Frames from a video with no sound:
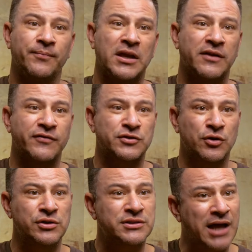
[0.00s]
And if a
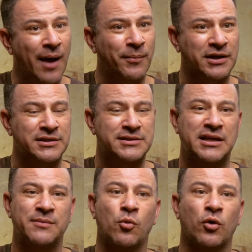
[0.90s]
certain topic is
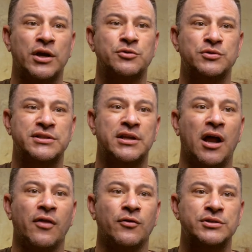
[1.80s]
getting more interest than
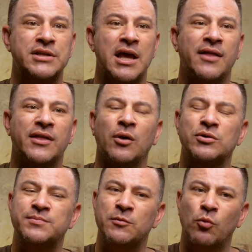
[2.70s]
others, then I
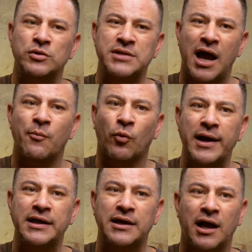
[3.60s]
will spend more time
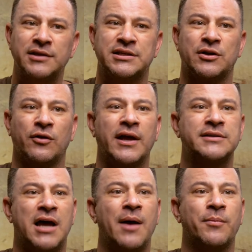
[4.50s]
writing content on
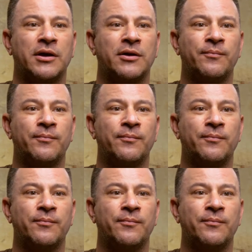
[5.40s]
that topic.